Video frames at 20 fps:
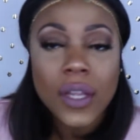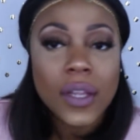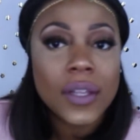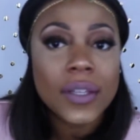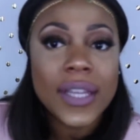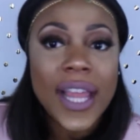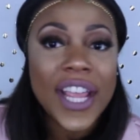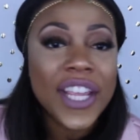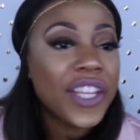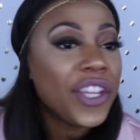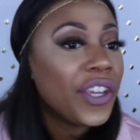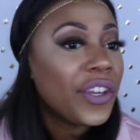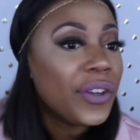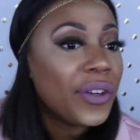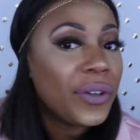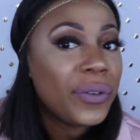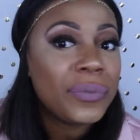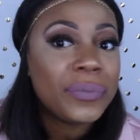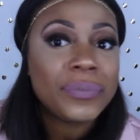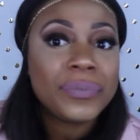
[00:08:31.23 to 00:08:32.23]
Thank
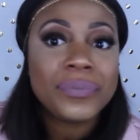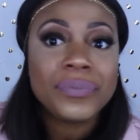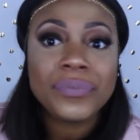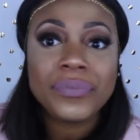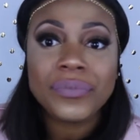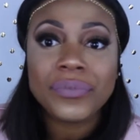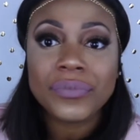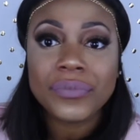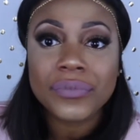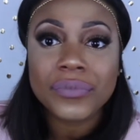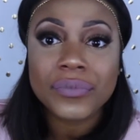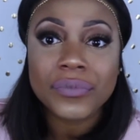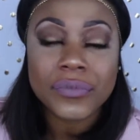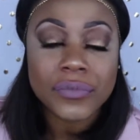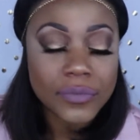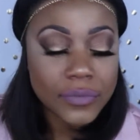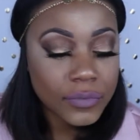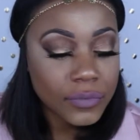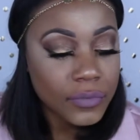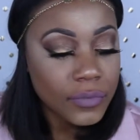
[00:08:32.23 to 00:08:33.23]
you.
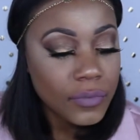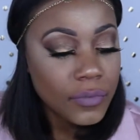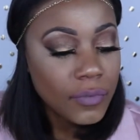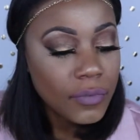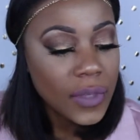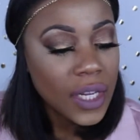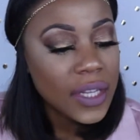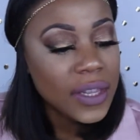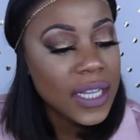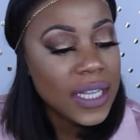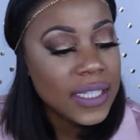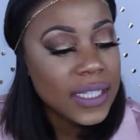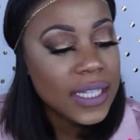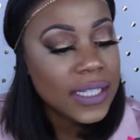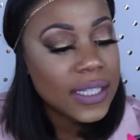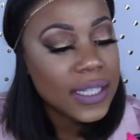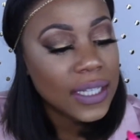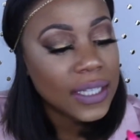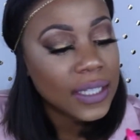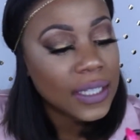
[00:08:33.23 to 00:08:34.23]
This is
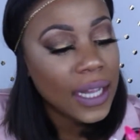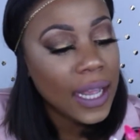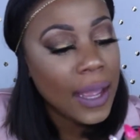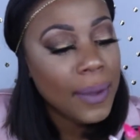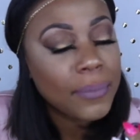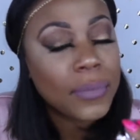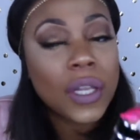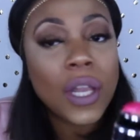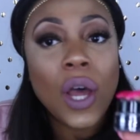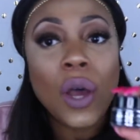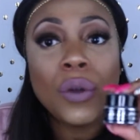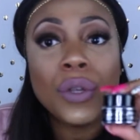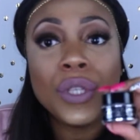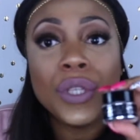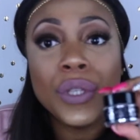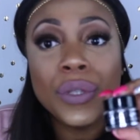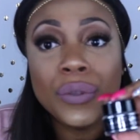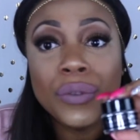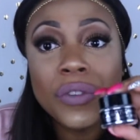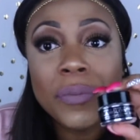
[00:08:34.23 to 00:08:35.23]
the Glamglow
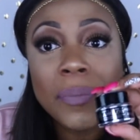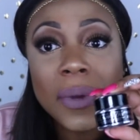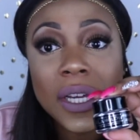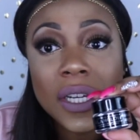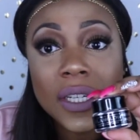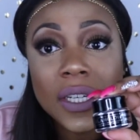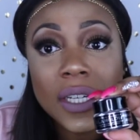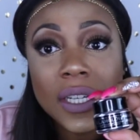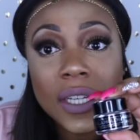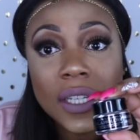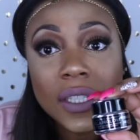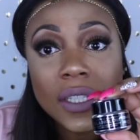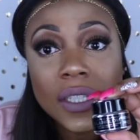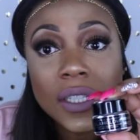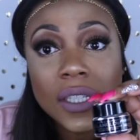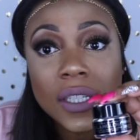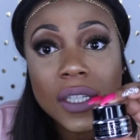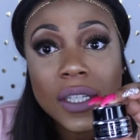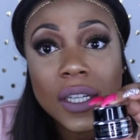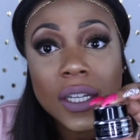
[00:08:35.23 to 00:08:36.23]
Youth Mud.
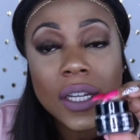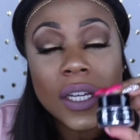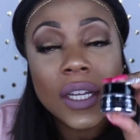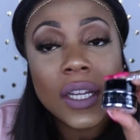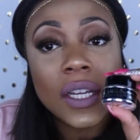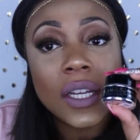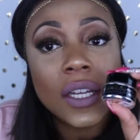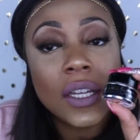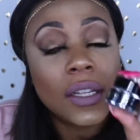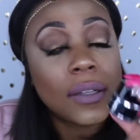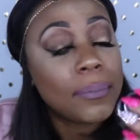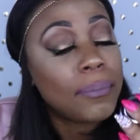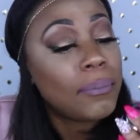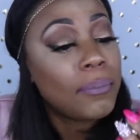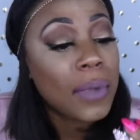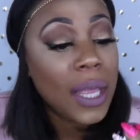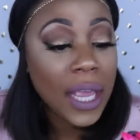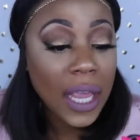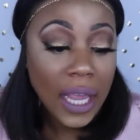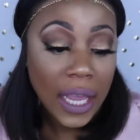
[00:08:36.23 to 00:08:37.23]

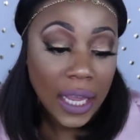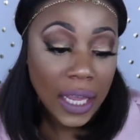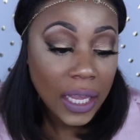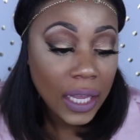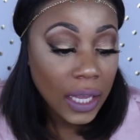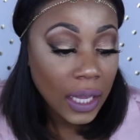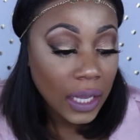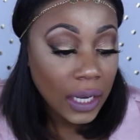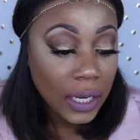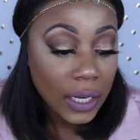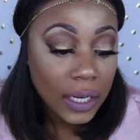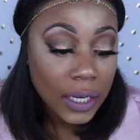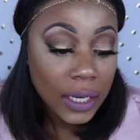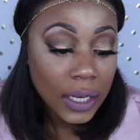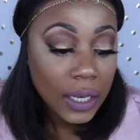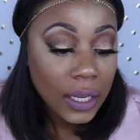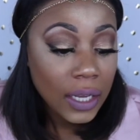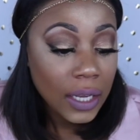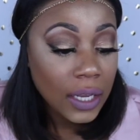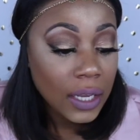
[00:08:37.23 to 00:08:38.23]
Man,
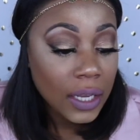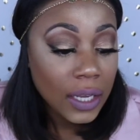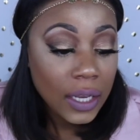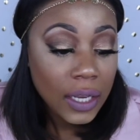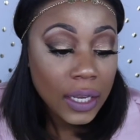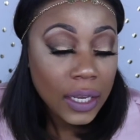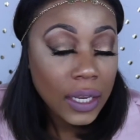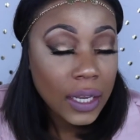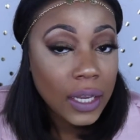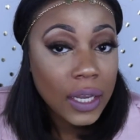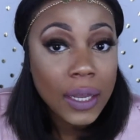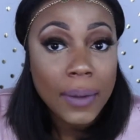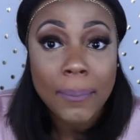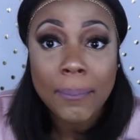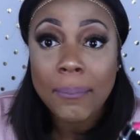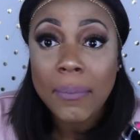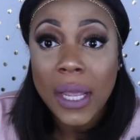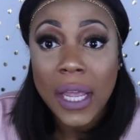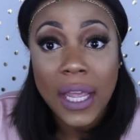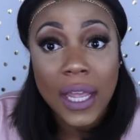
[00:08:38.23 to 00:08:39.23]

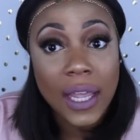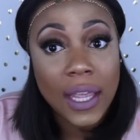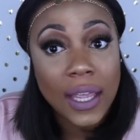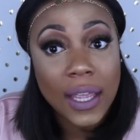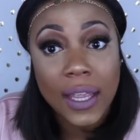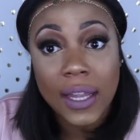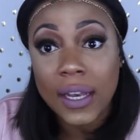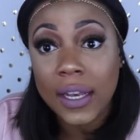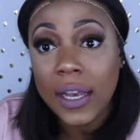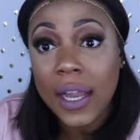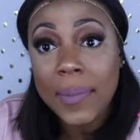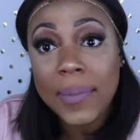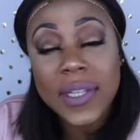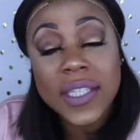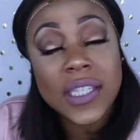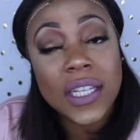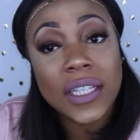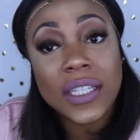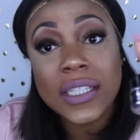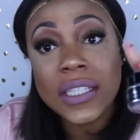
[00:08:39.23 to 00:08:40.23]
let me
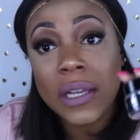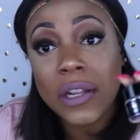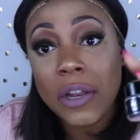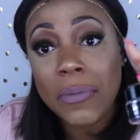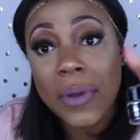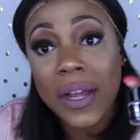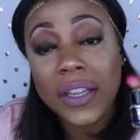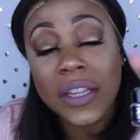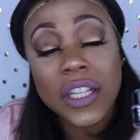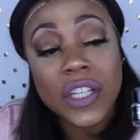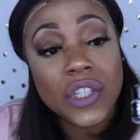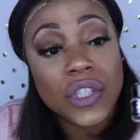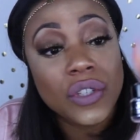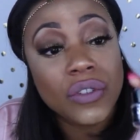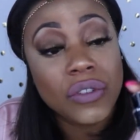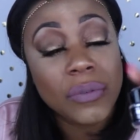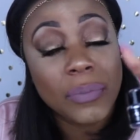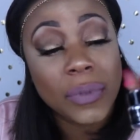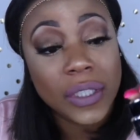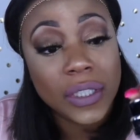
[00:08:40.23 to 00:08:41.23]
tell you something about this
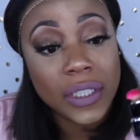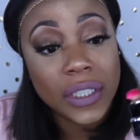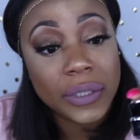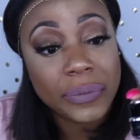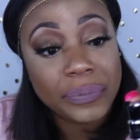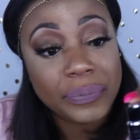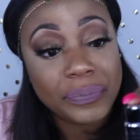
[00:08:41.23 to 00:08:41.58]
Youth Mud.